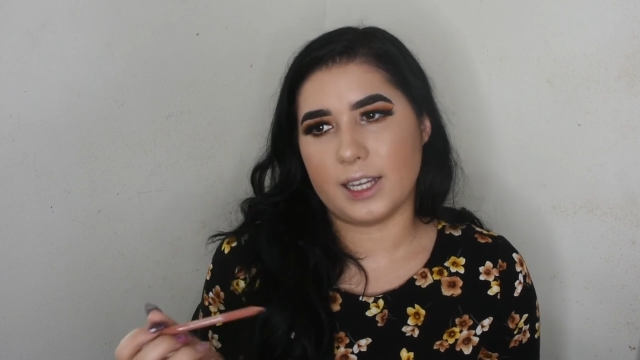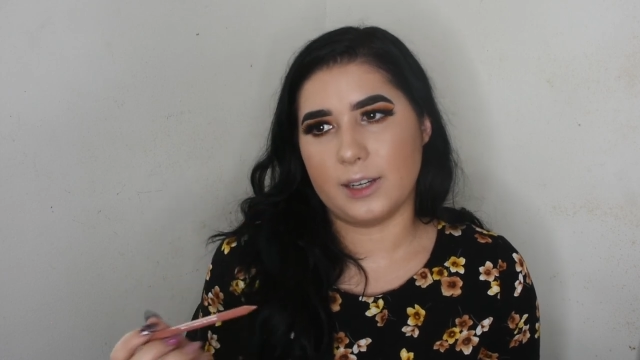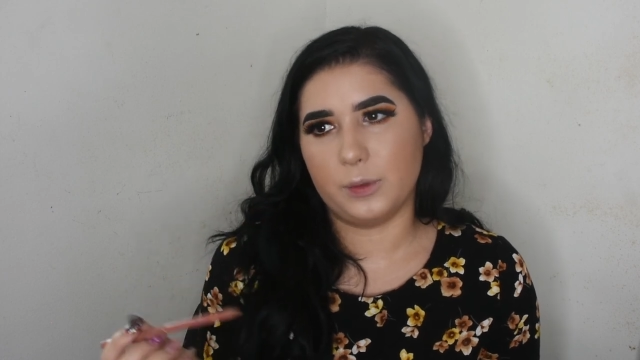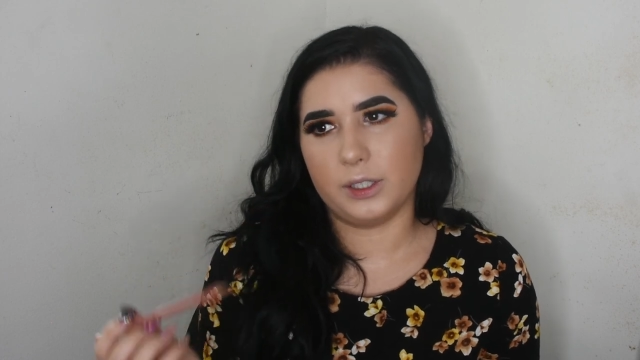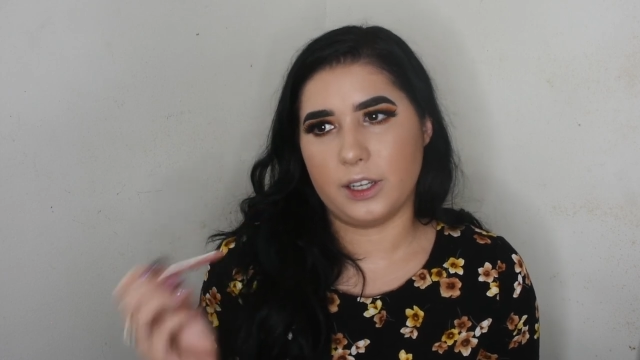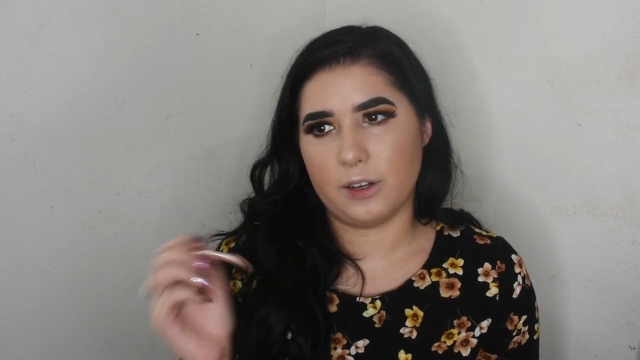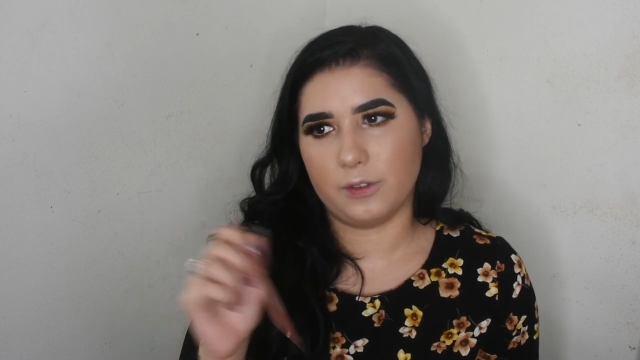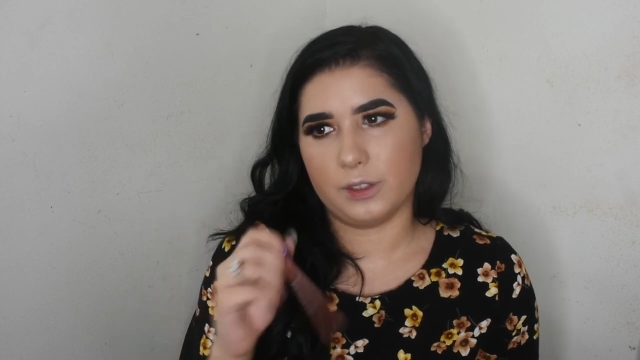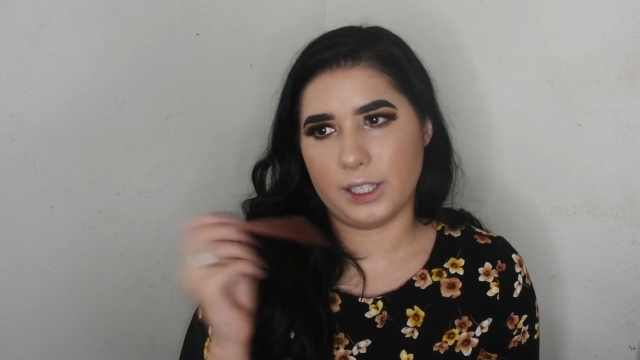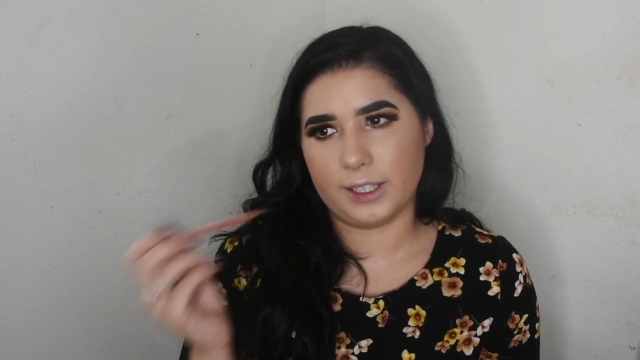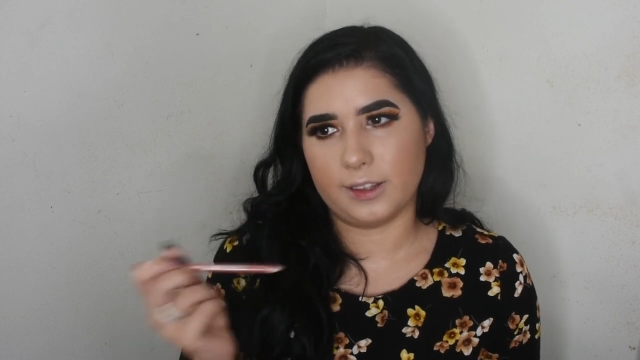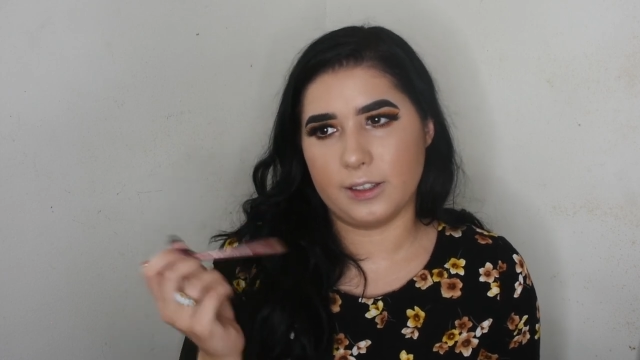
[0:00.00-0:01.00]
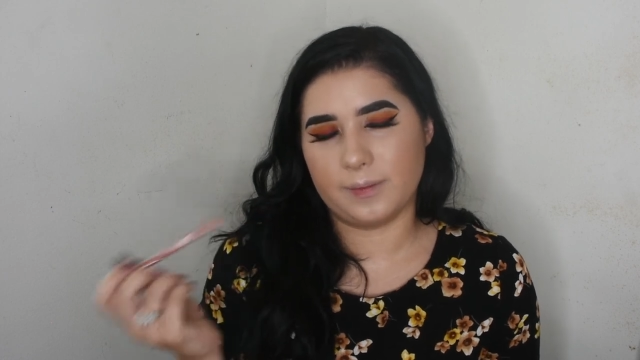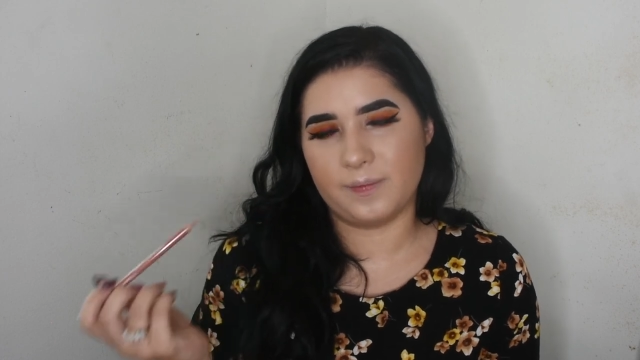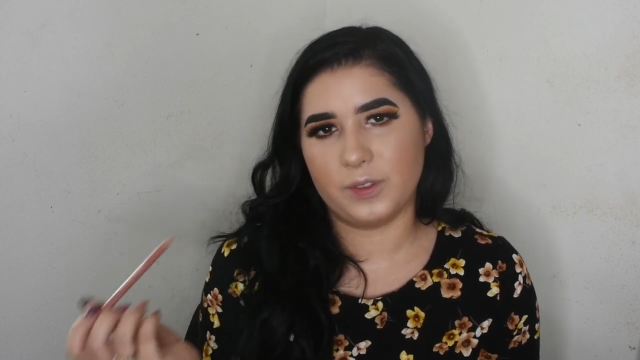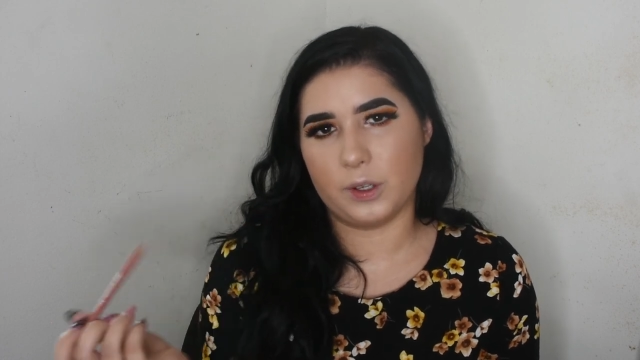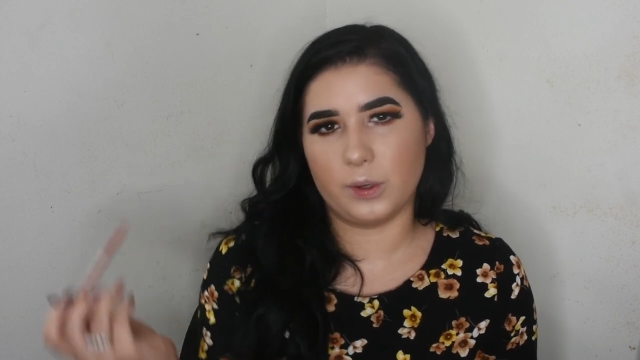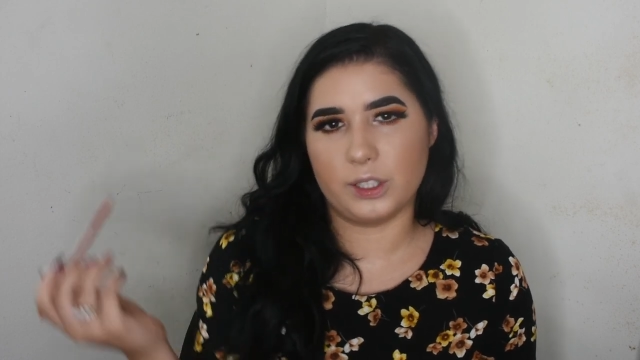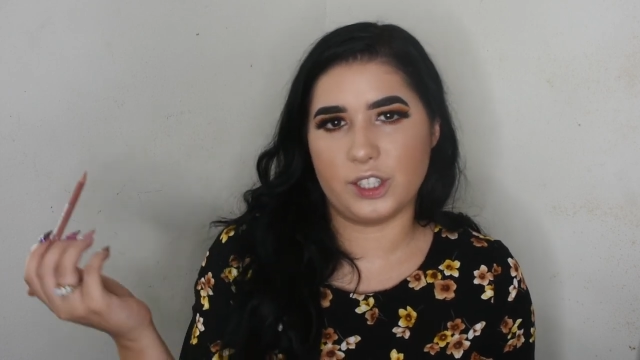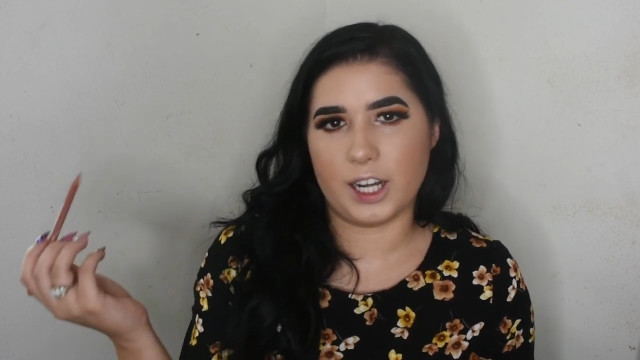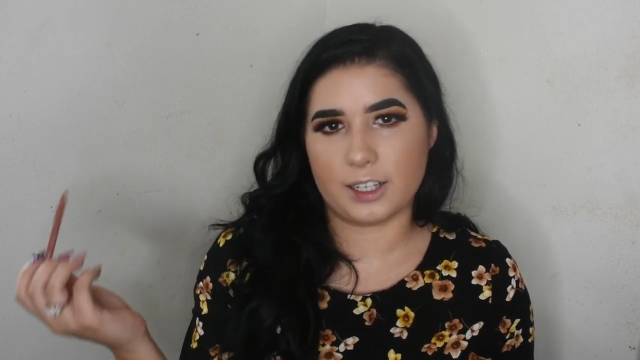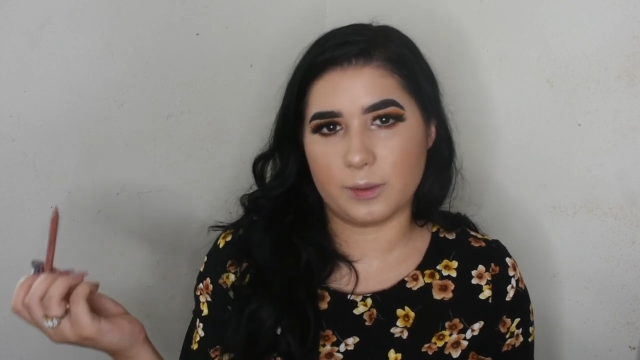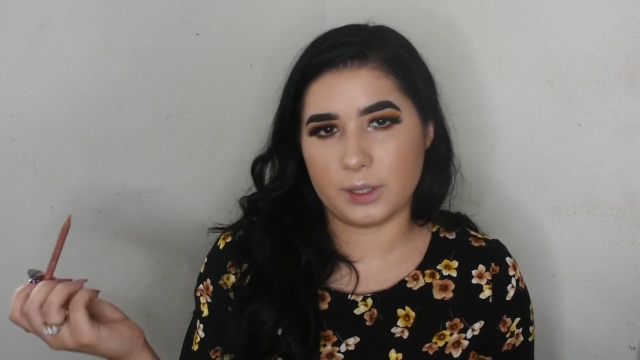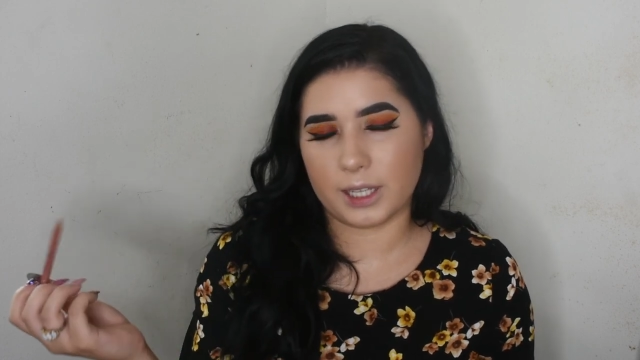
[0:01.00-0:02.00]
I would go for like the, the
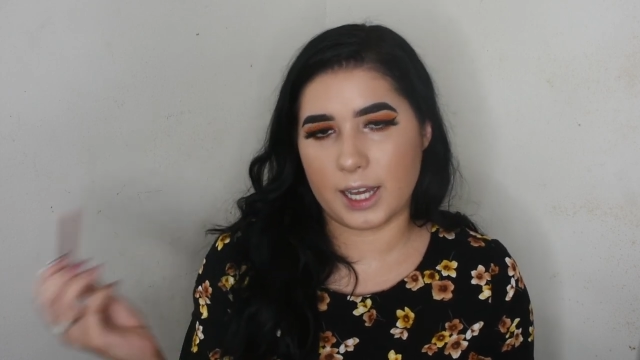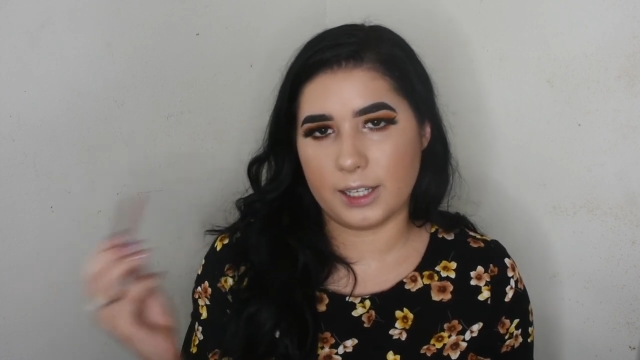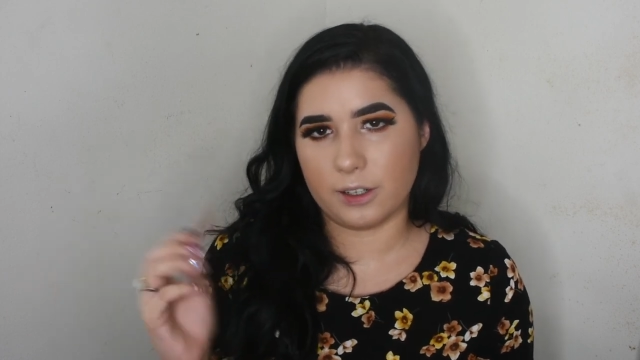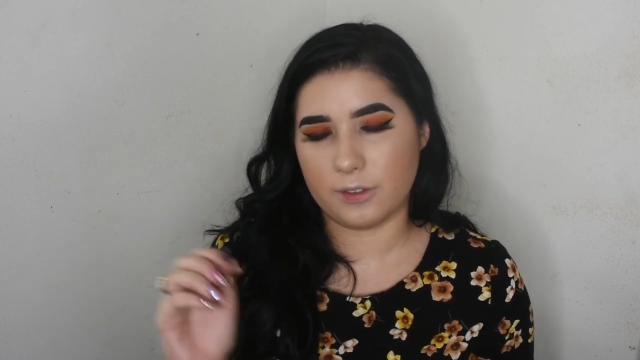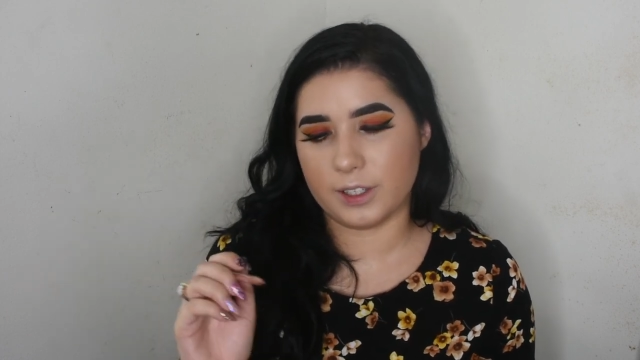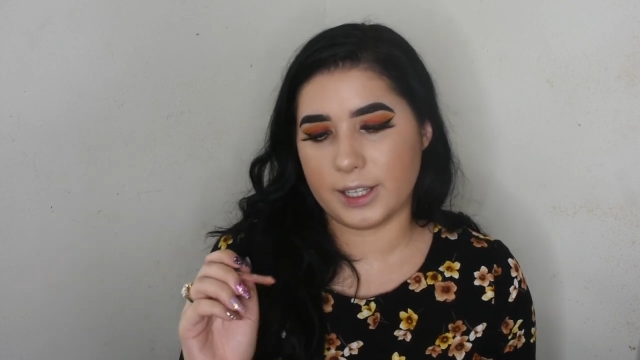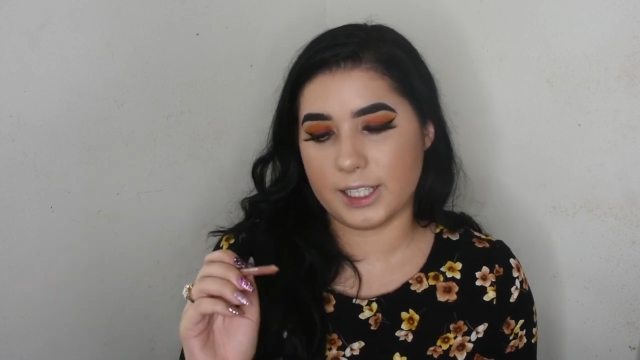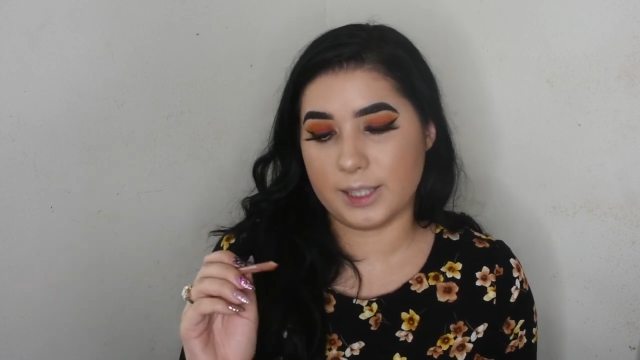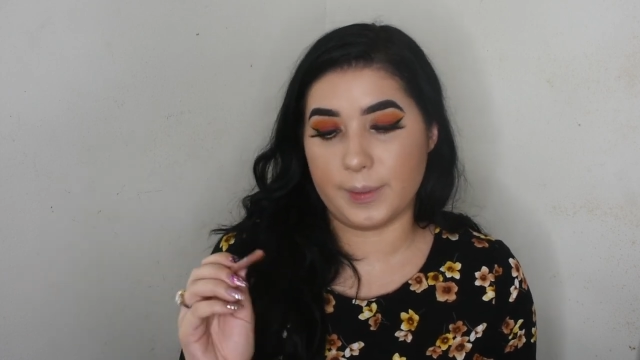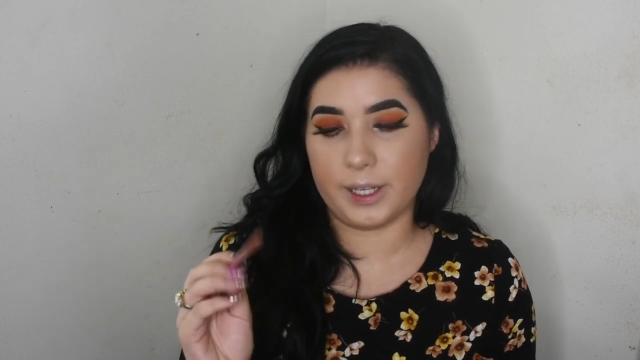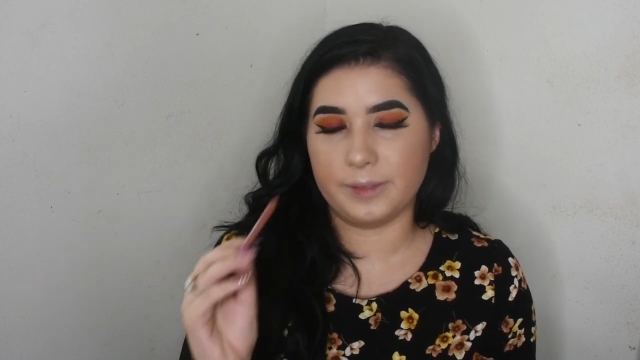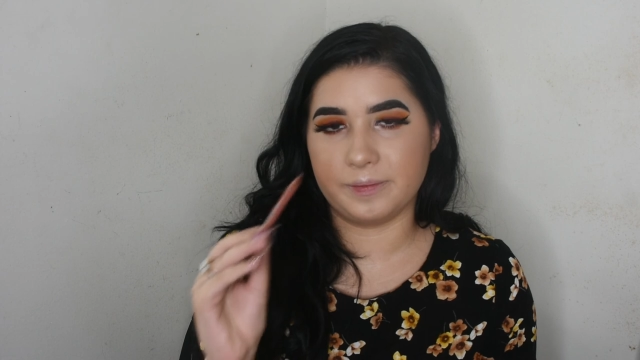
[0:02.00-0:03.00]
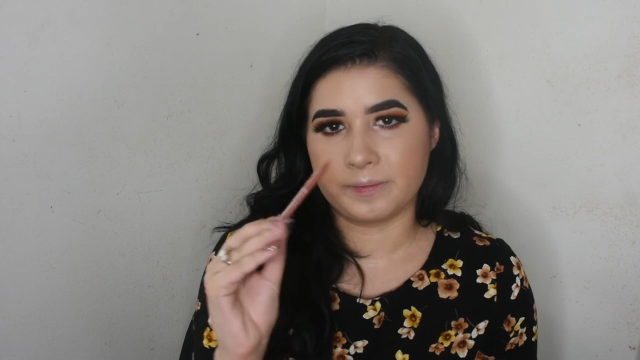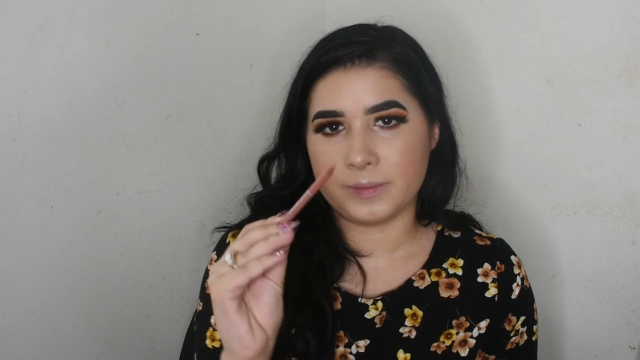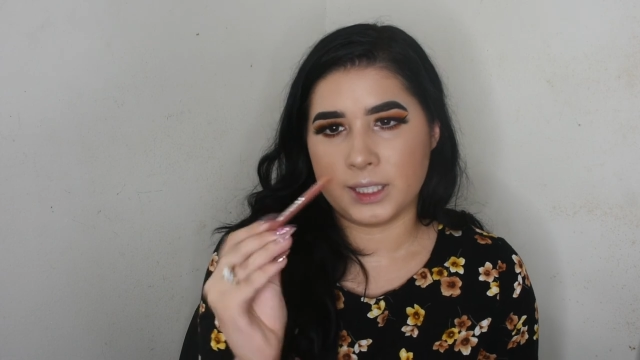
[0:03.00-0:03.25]
retractable kind over this, but